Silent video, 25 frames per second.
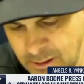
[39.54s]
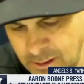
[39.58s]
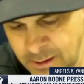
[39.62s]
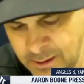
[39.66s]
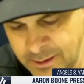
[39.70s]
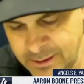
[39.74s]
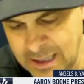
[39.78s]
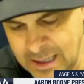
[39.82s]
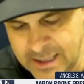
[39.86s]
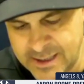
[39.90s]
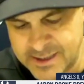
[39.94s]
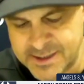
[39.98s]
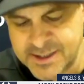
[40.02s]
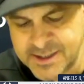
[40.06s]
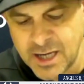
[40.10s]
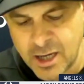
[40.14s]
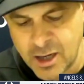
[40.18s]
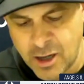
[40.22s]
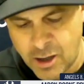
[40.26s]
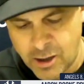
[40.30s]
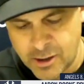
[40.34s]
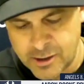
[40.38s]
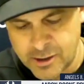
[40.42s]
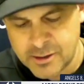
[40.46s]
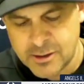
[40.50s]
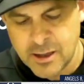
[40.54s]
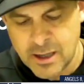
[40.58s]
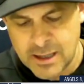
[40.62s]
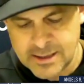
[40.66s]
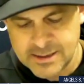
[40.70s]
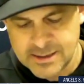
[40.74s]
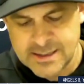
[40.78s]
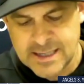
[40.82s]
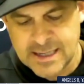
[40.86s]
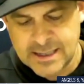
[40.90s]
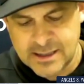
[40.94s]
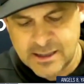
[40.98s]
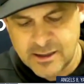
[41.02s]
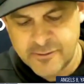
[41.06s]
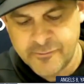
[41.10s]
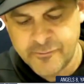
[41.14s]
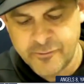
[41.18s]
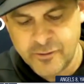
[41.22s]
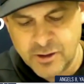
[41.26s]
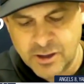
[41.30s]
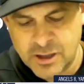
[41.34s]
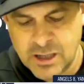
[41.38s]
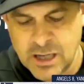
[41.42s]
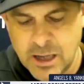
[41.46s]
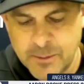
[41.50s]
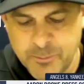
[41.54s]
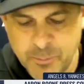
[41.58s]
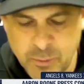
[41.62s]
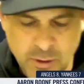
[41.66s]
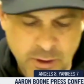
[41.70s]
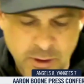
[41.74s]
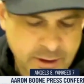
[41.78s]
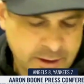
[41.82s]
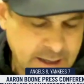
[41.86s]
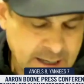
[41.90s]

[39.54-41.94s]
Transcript: not a ton of hard contact there for a couple. And